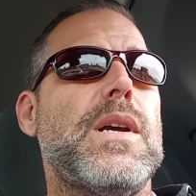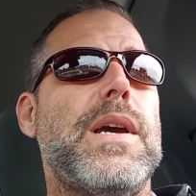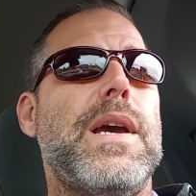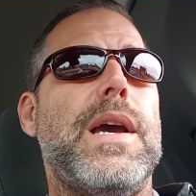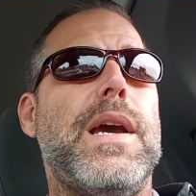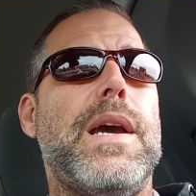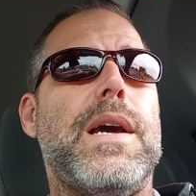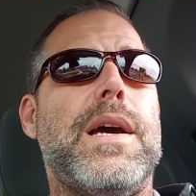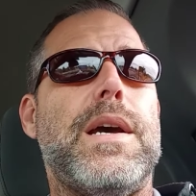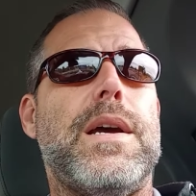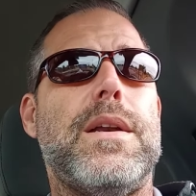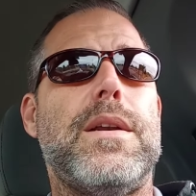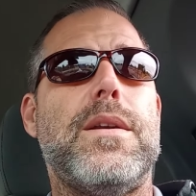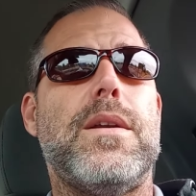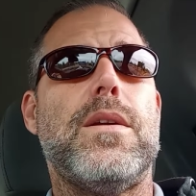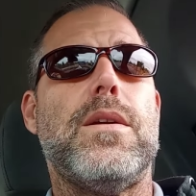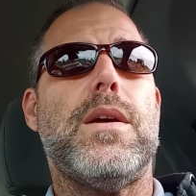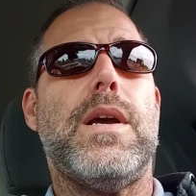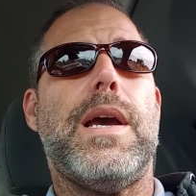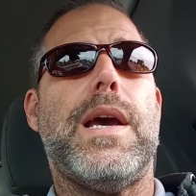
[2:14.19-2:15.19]
and
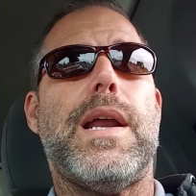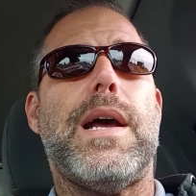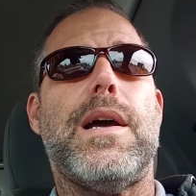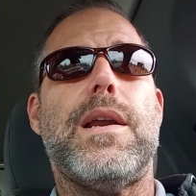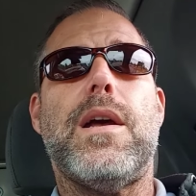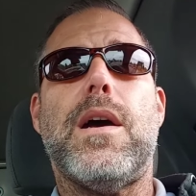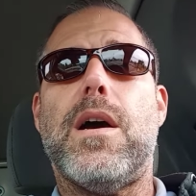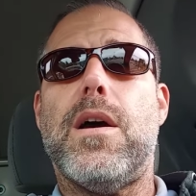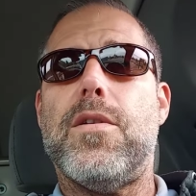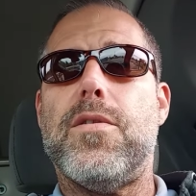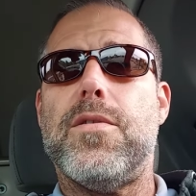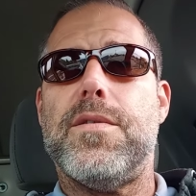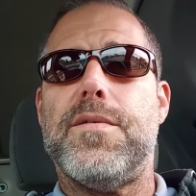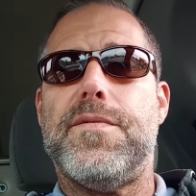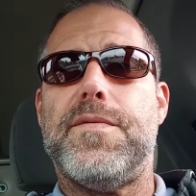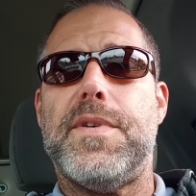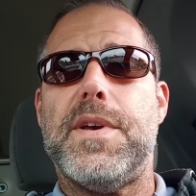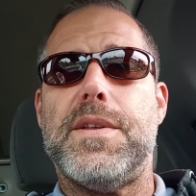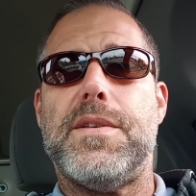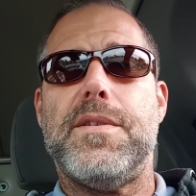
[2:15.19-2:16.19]
it had one hundred
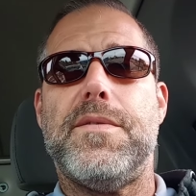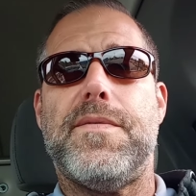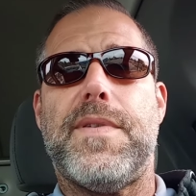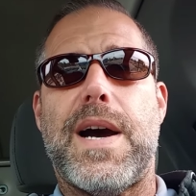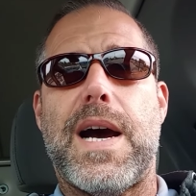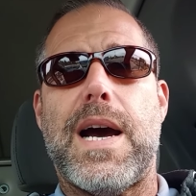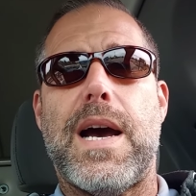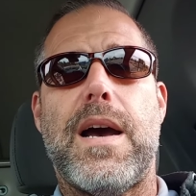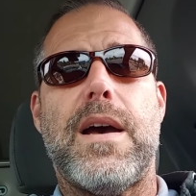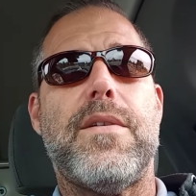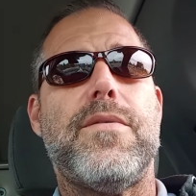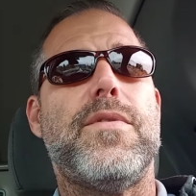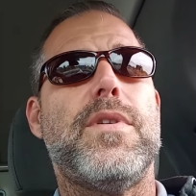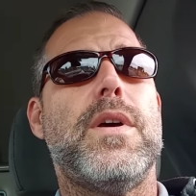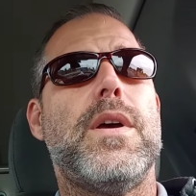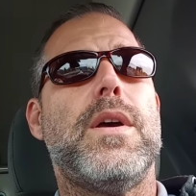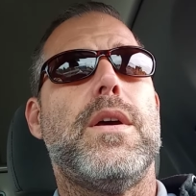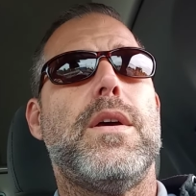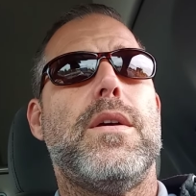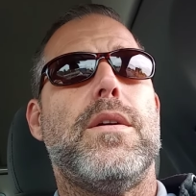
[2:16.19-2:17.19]
fifty-five
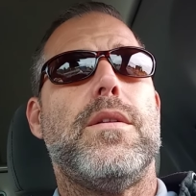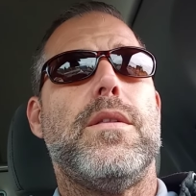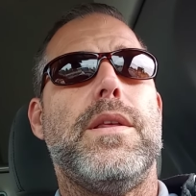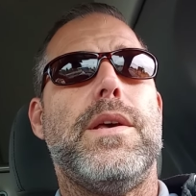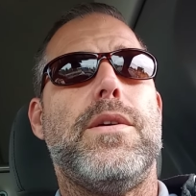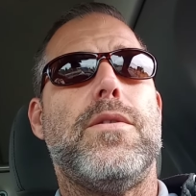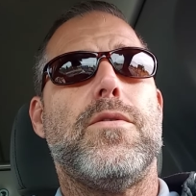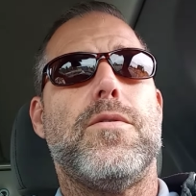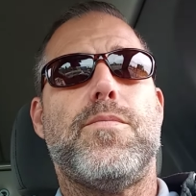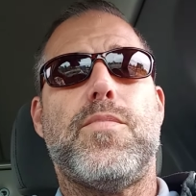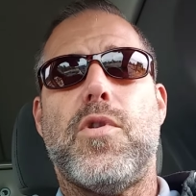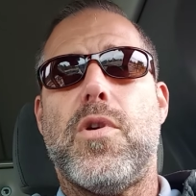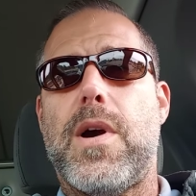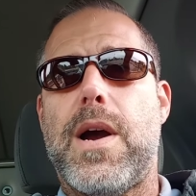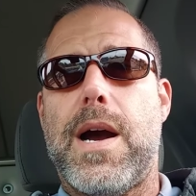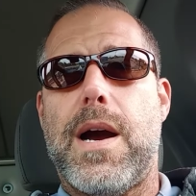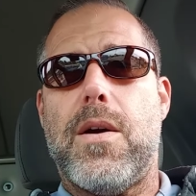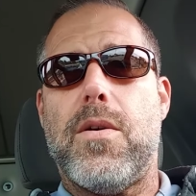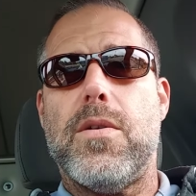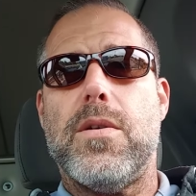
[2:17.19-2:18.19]
liter per
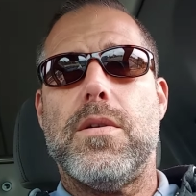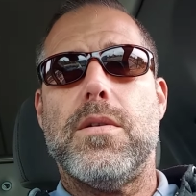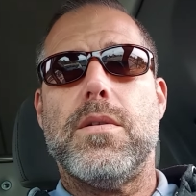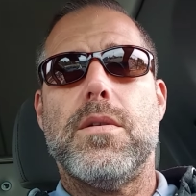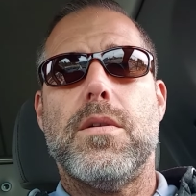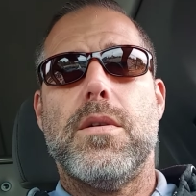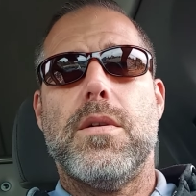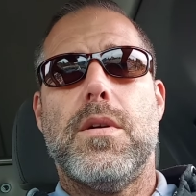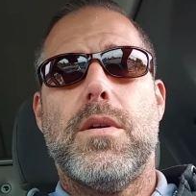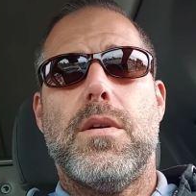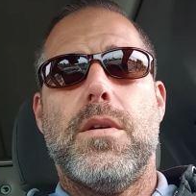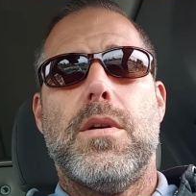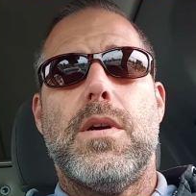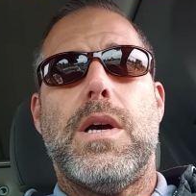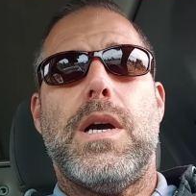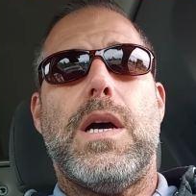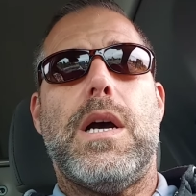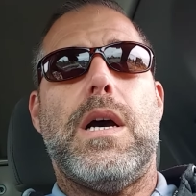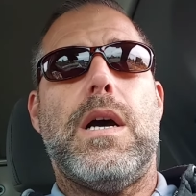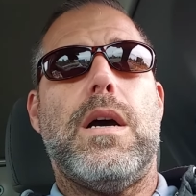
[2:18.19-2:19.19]
hour,
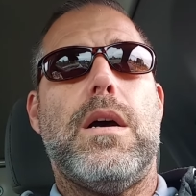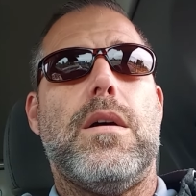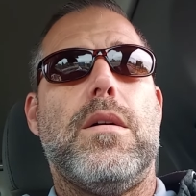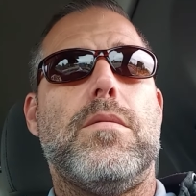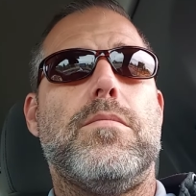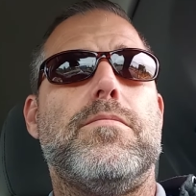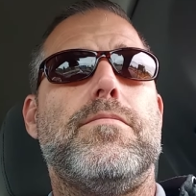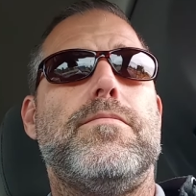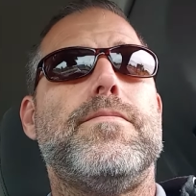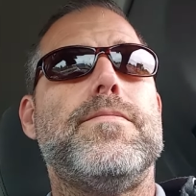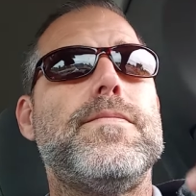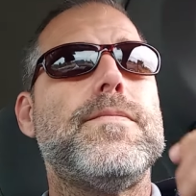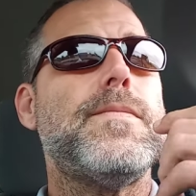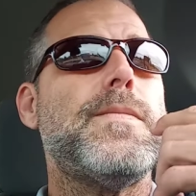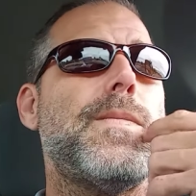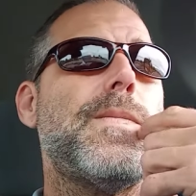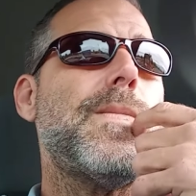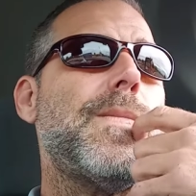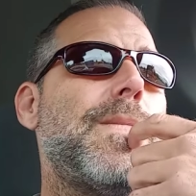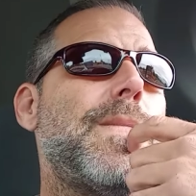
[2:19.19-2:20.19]
um,
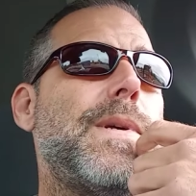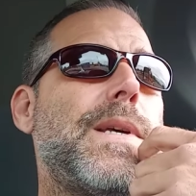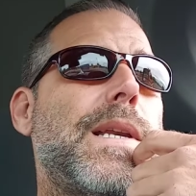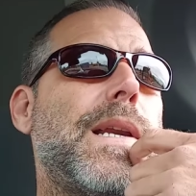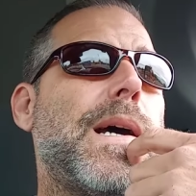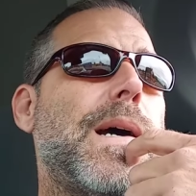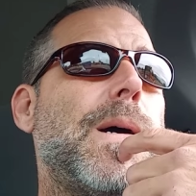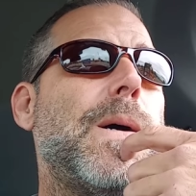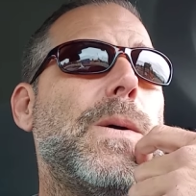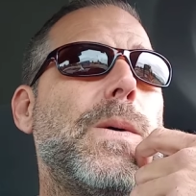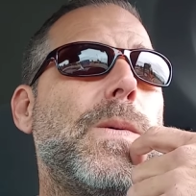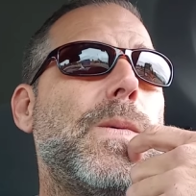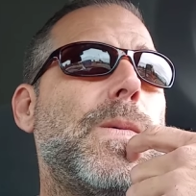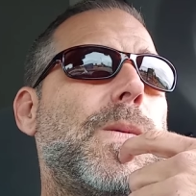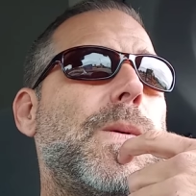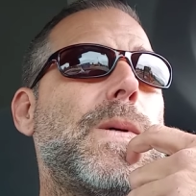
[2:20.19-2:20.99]
you know,